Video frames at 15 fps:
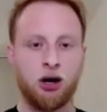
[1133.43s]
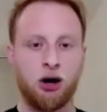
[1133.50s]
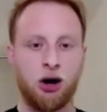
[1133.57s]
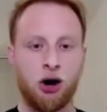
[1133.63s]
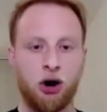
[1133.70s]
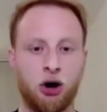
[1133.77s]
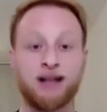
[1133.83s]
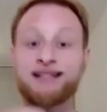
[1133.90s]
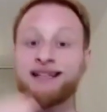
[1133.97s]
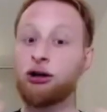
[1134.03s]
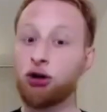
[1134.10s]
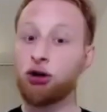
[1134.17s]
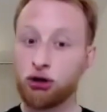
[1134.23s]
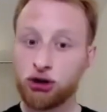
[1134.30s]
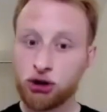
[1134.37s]
On a
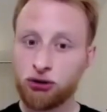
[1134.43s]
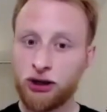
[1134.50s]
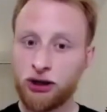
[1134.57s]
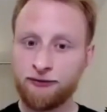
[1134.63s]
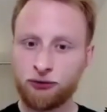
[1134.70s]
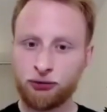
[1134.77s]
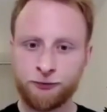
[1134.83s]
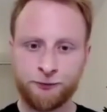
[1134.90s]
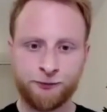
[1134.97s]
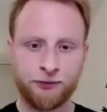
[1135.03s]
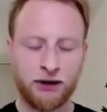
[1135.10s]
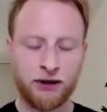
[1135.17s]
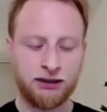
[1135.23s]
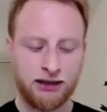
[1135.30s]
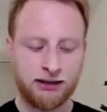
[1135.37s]
psychological level,
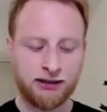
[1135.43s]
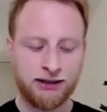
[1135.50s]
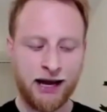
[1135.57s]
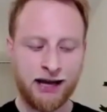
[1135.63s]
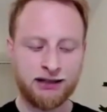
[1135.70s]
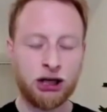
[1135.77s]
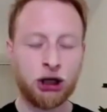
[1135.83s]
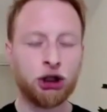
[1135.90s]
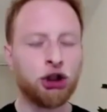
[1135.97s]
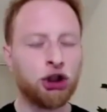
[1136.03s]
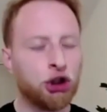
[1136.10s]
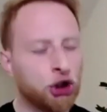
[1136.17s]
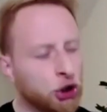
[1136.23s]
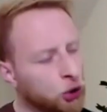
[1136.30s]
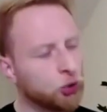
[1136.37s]
dance has
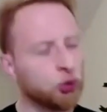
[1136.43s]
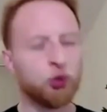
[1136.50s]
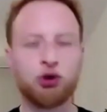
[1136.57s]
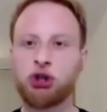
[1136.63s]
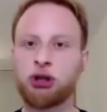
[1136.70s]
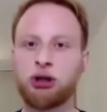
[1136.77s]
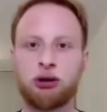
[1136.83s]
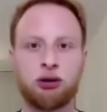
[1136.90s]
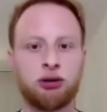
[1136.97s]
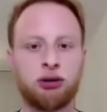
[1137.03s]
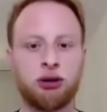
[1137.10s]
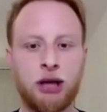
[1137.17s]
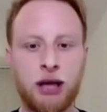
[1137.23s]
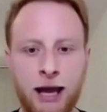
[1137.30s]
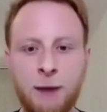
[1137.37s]
huge
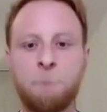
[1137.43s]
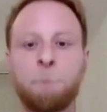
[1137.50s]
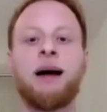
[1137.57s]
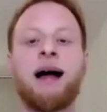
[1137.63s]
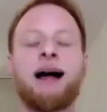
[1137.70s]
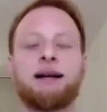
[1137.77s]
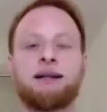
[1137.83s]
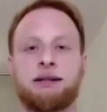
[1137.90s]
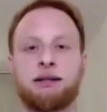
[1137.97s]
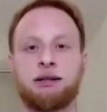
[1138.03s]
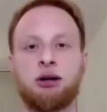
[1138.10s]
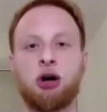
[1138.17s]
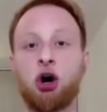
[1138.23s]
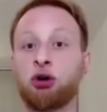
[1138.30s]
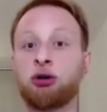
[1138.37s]
impacts
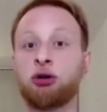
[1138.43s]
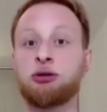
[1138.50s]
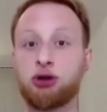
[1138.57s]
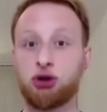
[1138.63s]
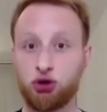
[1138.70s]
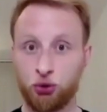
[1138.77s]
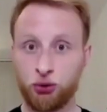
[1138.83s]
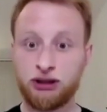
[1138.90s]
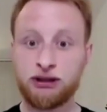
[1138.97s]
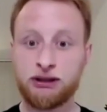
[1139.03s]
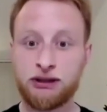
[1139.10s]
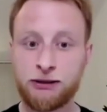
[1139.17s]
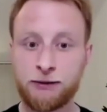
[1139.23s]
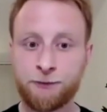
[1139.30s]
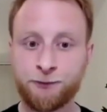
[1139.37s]
on
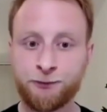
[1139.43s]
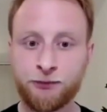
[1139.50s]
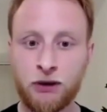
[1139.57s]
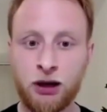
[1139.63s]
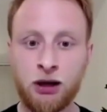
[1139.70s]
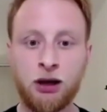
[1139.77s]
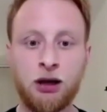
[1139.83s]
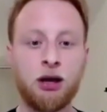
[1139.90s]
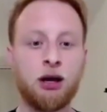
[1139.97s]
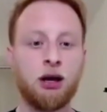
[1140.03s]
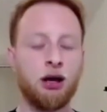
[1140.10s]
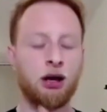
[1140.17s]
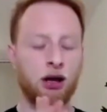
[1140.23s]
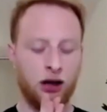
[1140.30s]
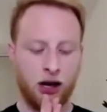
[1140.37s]
students.
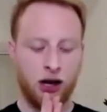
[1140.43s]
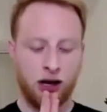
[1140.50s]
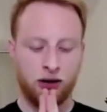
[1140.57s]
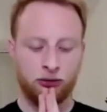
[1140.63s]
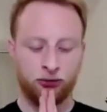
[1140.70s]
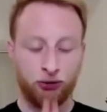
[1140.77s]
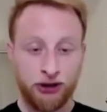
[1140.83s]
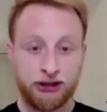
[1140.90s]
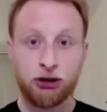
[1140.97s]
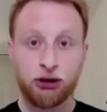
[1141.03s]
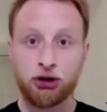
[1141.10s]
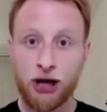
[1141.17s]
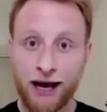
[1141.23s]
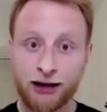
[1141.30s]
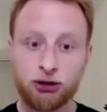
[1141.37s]

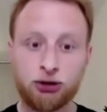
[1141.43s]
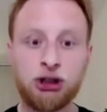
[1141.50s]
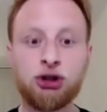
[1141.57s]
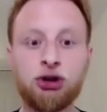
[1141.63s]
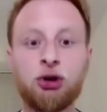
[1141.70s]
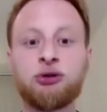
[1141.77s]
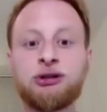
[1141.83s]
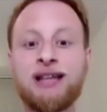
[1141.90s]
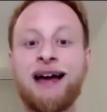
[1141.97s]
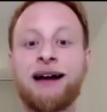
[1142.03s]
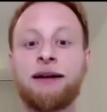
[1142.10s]
Research actually shows that